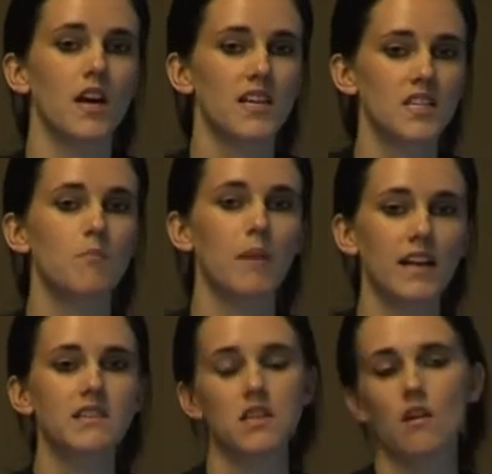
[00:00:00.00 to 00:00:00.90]

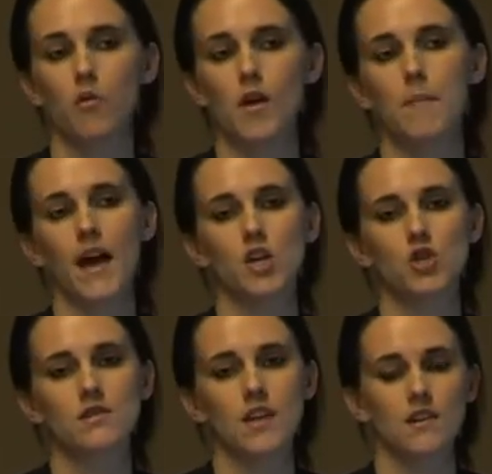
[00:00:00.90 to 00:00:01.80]
stability of web
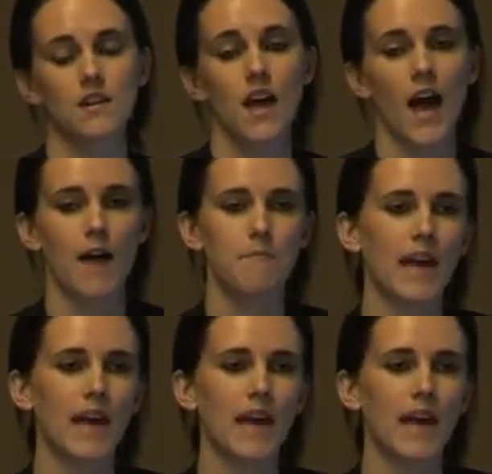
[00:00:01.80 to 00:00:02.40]
pages and